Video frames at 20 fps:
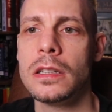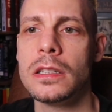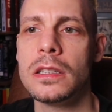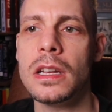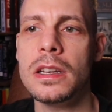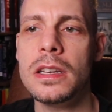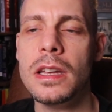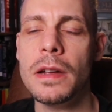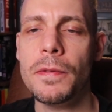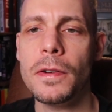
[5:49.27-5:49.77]
The
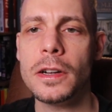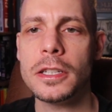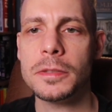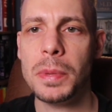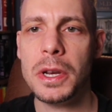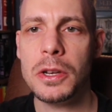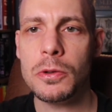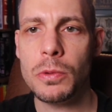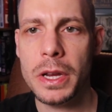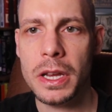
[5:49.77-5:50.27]
difference
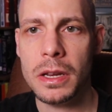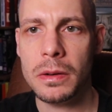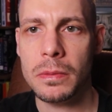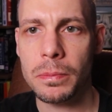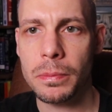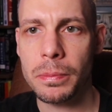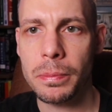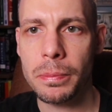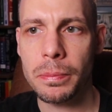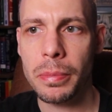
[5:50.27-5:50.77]

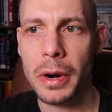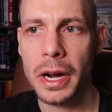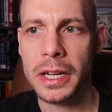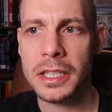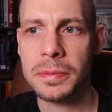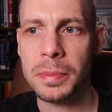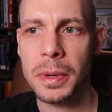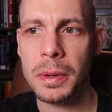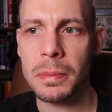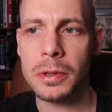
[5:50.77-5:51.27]
between
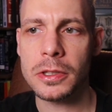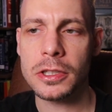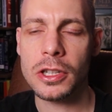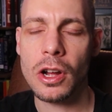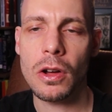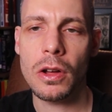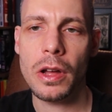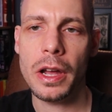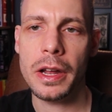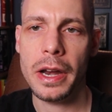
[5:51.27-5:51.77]

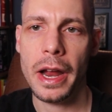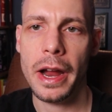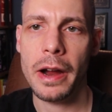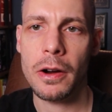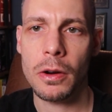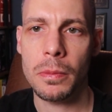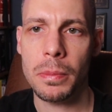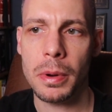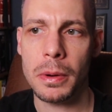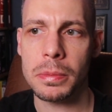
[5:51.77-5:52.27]
brexpiprazole and
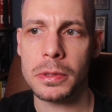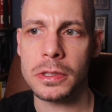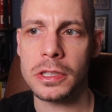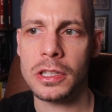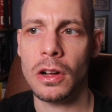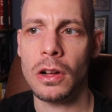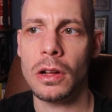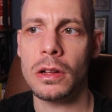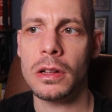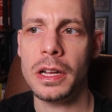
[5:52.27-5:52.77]

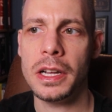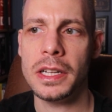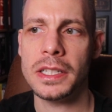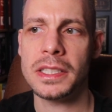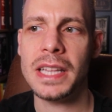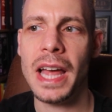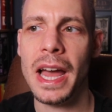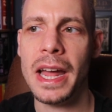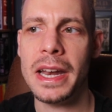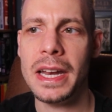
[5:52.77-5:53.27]
aripiprazole is
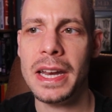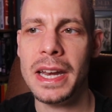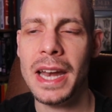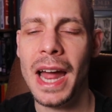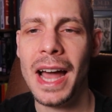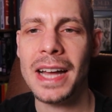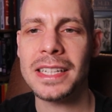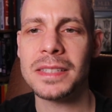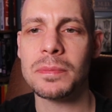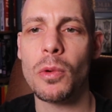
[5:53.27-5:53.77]
that it
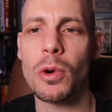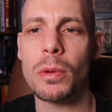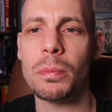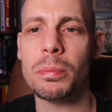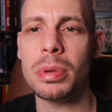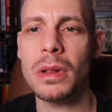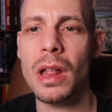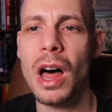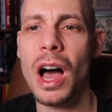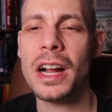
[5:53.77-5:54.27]
has more
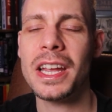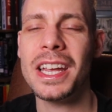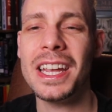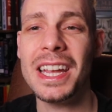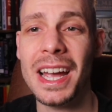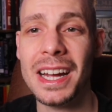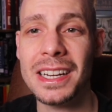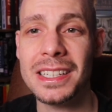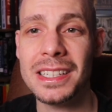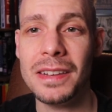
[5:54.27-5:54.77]
blocking
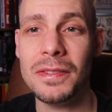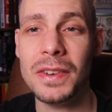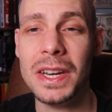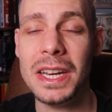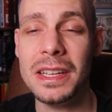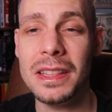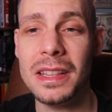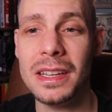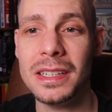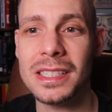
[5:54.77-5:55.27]

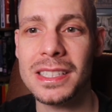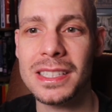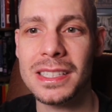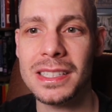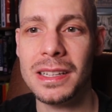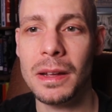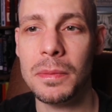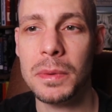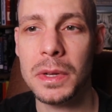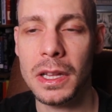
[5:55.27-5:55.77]
activity than
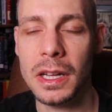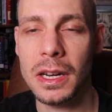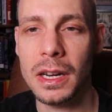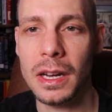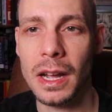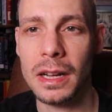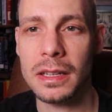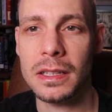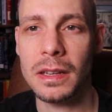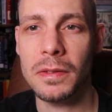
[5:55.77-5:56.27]

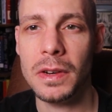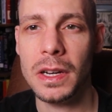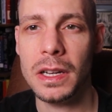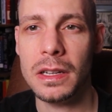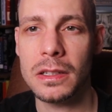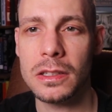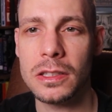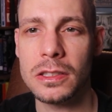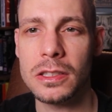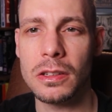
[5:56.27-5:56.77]
stimulating
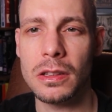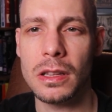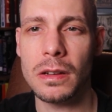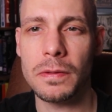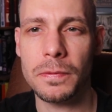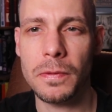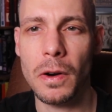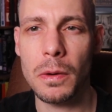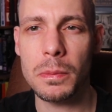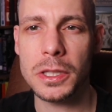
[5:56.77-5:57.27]
activity. So the
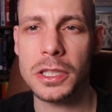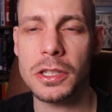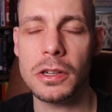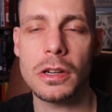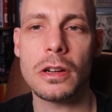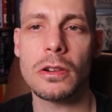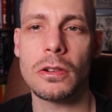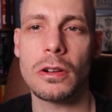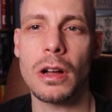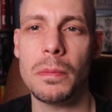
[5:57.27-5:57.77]

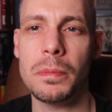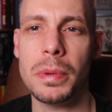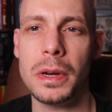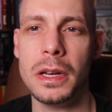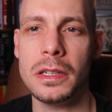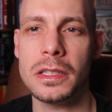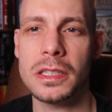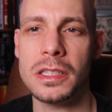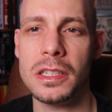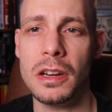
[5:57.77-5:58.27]
pharmaceutical
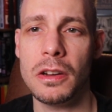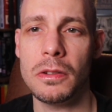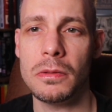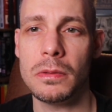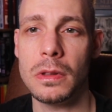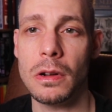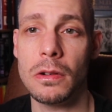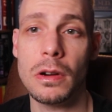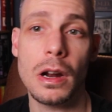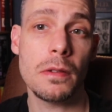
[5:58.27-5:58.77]
companies, you know,
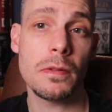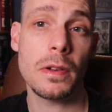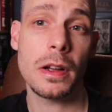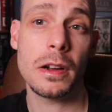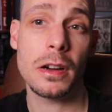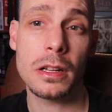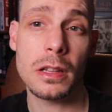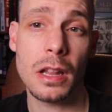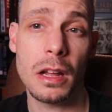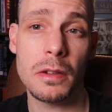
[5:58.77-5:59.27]
they're not
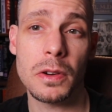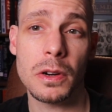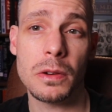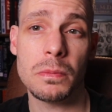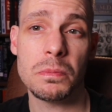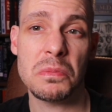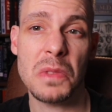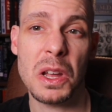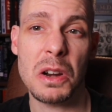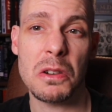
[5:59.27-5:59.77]
very
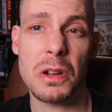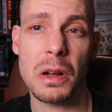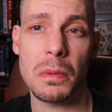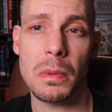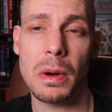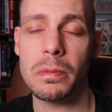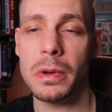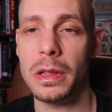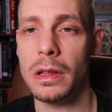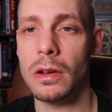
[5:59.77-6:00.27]
clever. They don't come
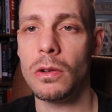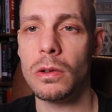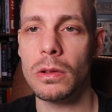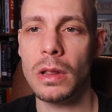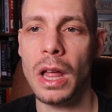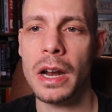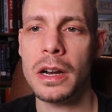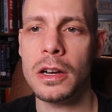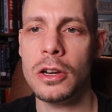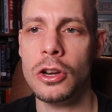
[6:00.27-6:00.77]
up with a whole
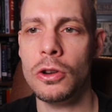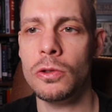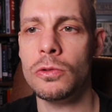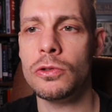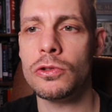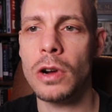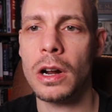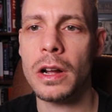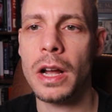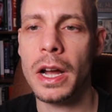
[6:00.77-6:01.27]
lot of new
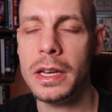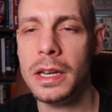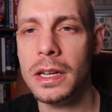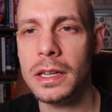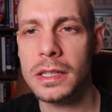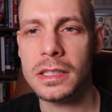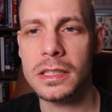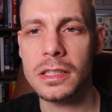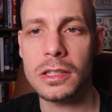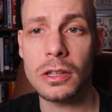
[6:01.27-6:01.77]
drug
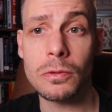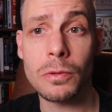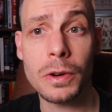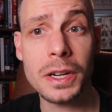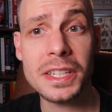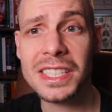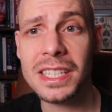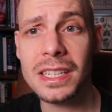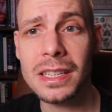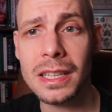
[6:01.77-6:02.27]
ideas until
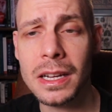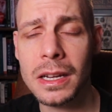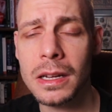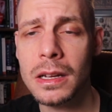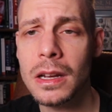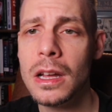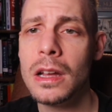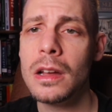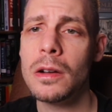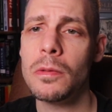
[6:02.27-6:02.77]
recently.
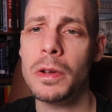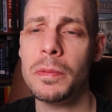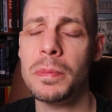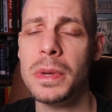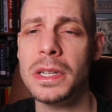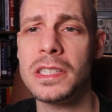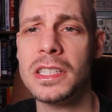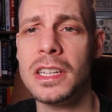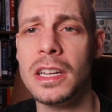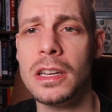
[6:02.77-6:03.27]
We've
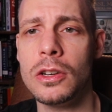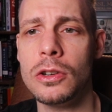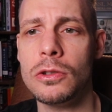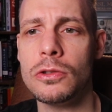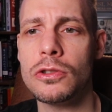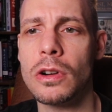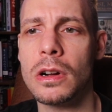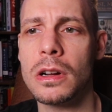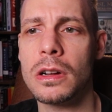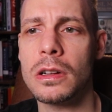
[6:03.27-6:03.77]
seeing new
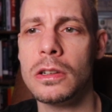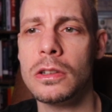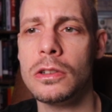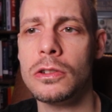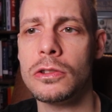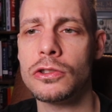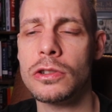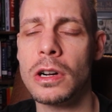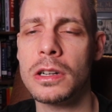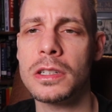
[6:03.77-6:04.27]
drug
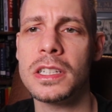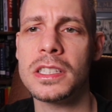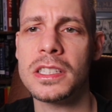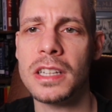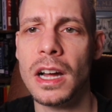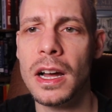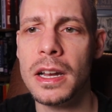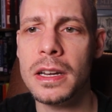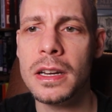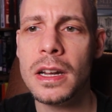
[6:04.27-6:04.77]
drug
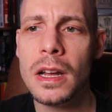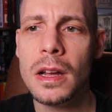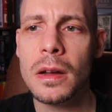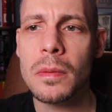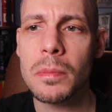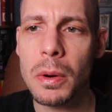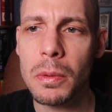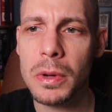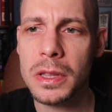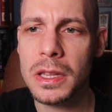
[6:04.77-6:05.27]
design,
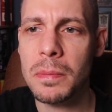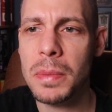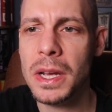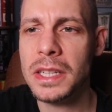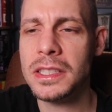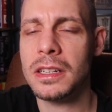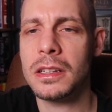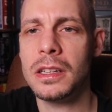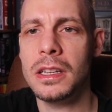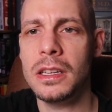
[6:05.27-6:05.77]
but what they
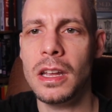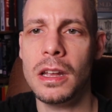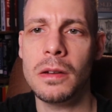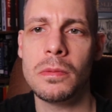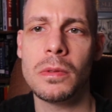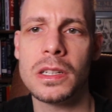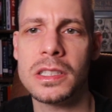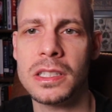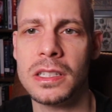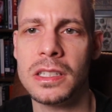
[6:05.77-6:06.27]
basically did
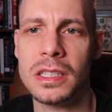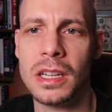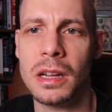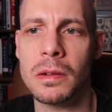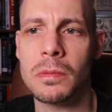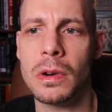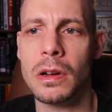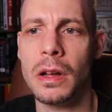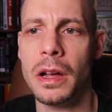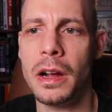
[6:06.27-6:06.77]
was they
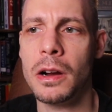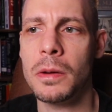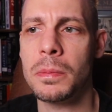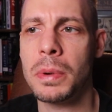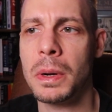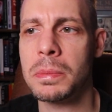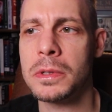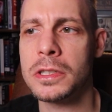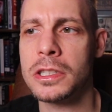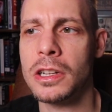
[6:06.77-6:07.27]
said, well,
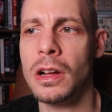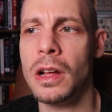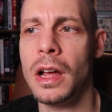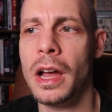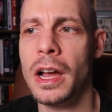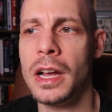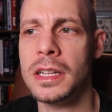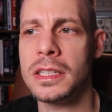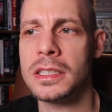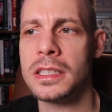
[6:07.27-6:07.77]
aripiprazole
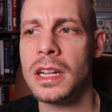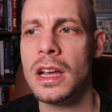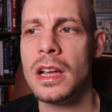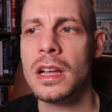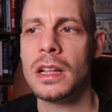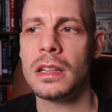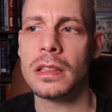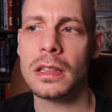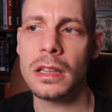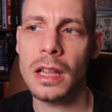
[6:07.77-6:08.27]
has
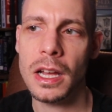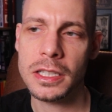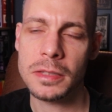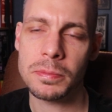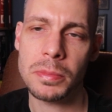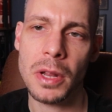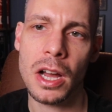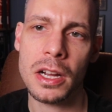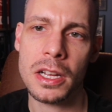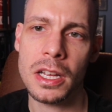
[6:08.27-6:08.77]
less
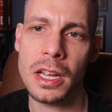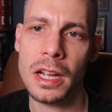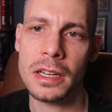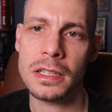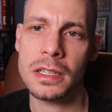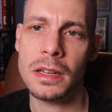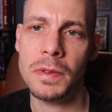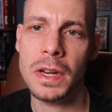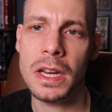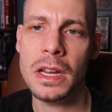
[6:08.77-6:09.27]
blocking
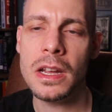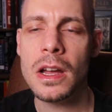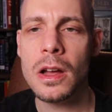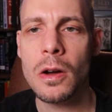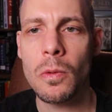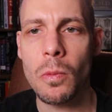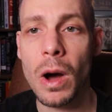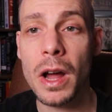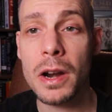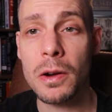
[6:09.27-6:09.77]
activity.
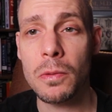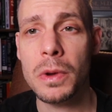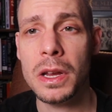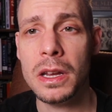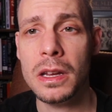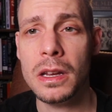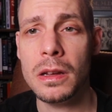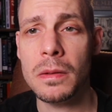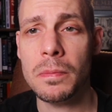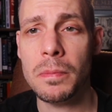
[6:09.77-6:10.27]
Why don't
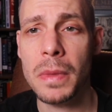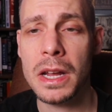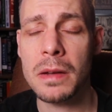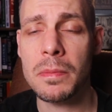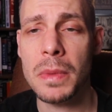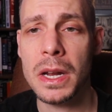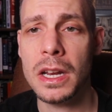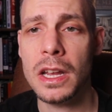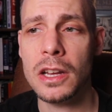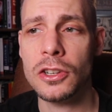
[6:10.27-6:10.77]
we make a
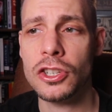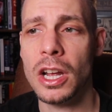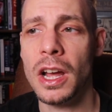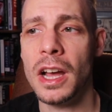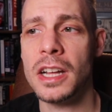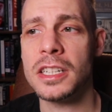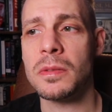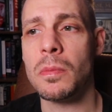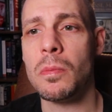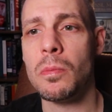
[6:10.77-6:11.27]
medication that
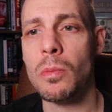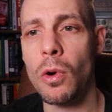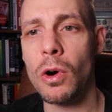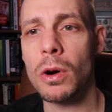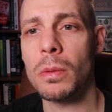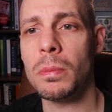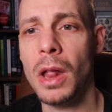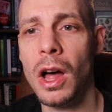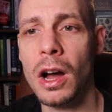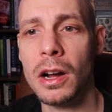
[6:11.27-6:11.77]
has more
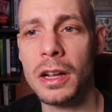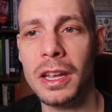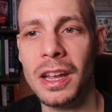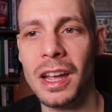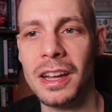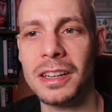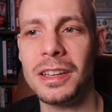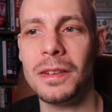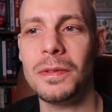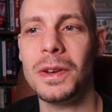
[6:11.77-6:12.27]
blocking
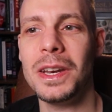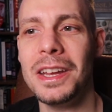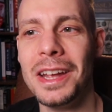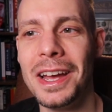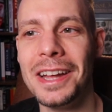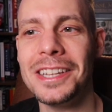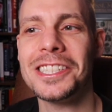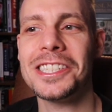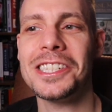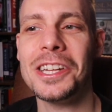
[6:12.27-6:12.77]
activity
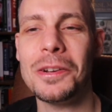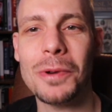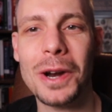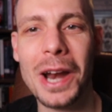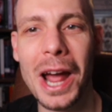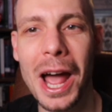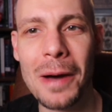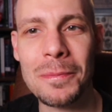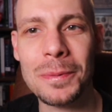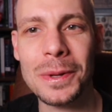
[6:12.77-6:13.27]
and see what
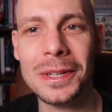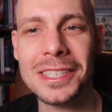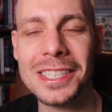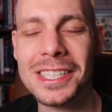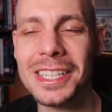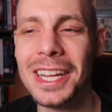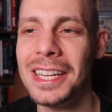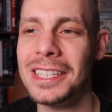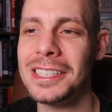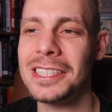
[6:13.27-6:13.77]
happens?
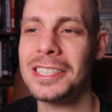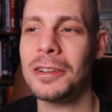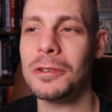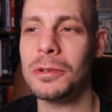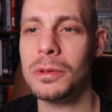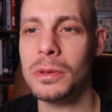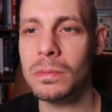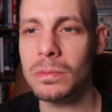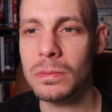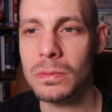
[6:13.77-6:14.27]
And
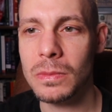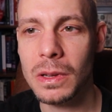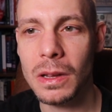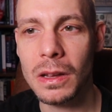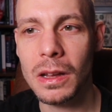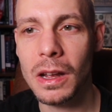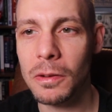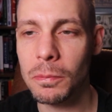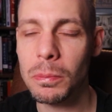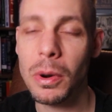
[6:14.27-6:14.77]
so,
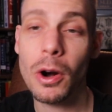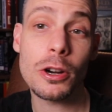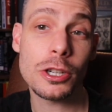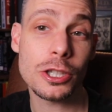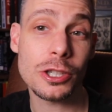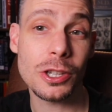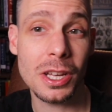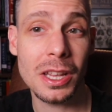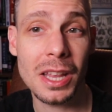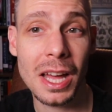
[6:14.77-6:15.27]
you know,
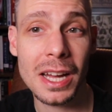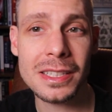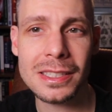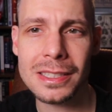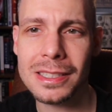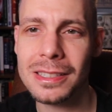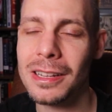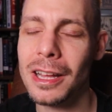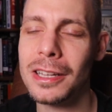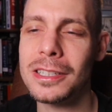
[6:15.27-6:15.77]
partially
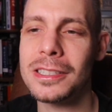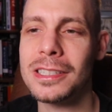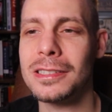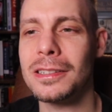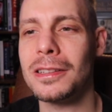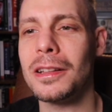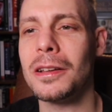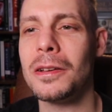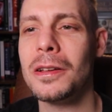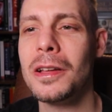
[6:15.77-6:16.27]
that's that's
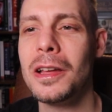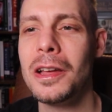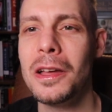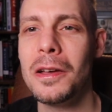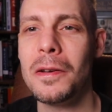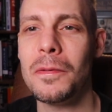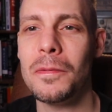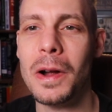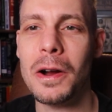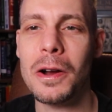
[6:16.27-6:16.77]
the
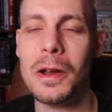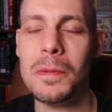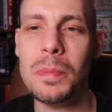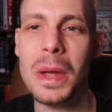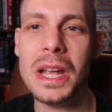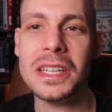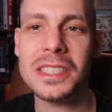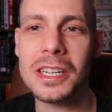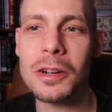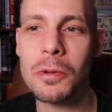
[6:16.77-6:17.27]
very
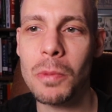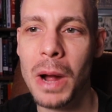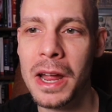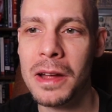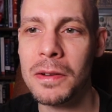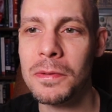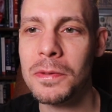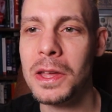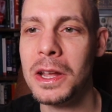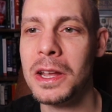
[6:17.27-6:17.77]
basic way
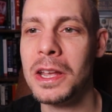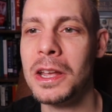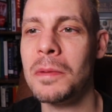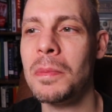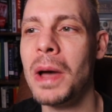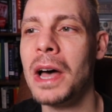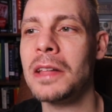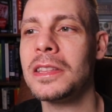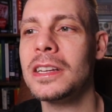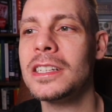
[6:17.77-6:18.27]
of thinking
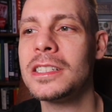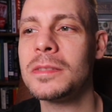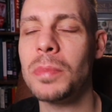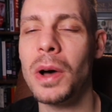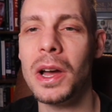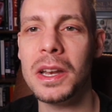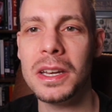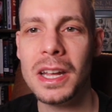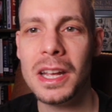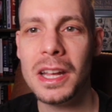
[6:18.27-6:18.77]
about this,
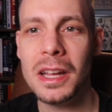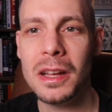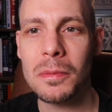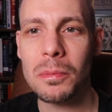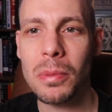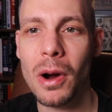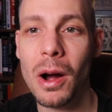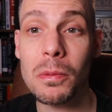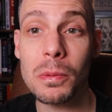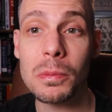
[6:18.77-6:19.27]
but
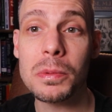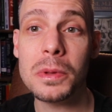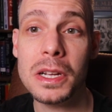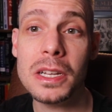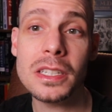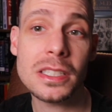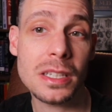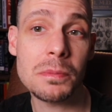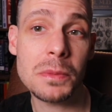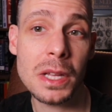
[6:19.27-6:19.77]
probably
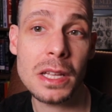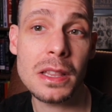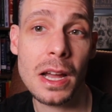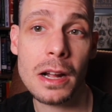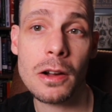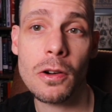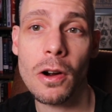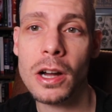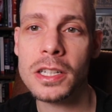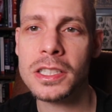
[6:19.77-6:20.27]
something
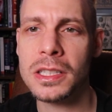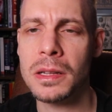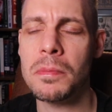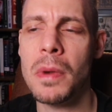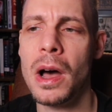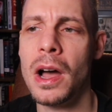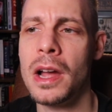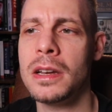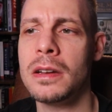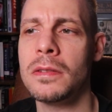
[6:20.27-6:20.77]
that crossed the
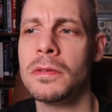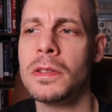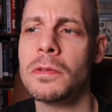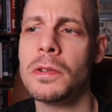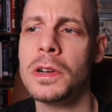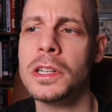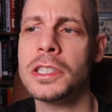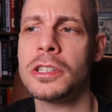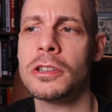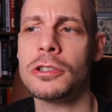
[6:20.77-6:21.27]
mind of the
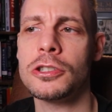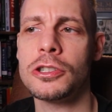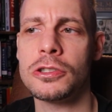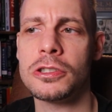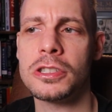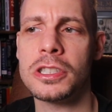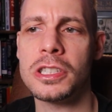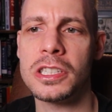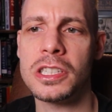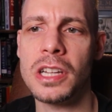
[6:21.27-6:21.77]

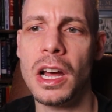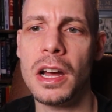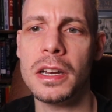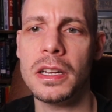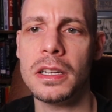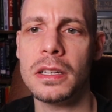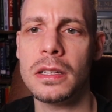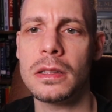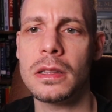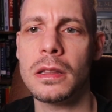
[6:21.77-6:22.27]
researchers
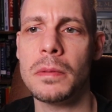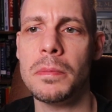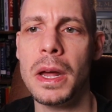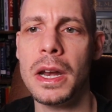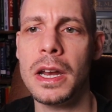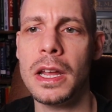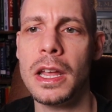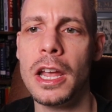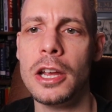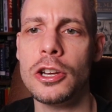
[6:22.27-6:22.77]
designing the
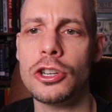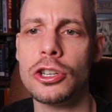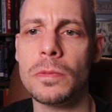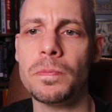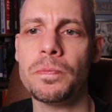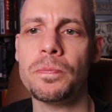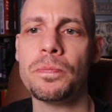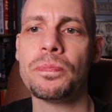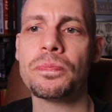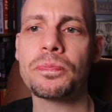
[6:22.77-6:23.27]

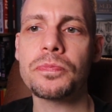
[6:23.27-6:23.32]
medication.